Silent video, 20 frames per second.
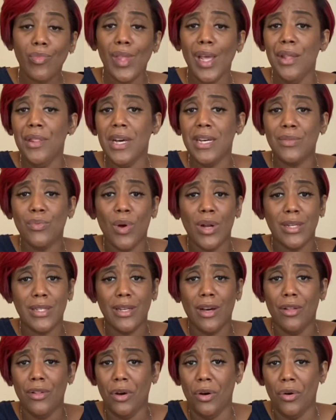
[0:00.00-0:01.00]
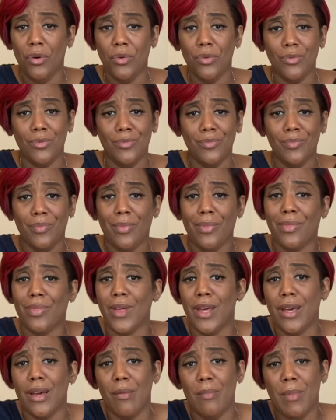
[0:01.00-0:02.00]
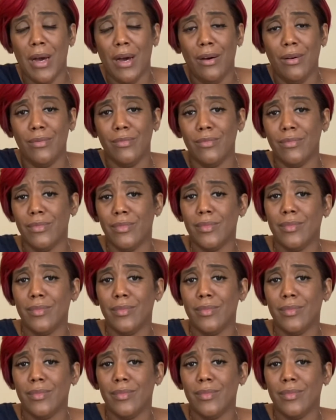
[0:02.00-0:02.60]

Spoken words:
And that's where I saw the whole thing about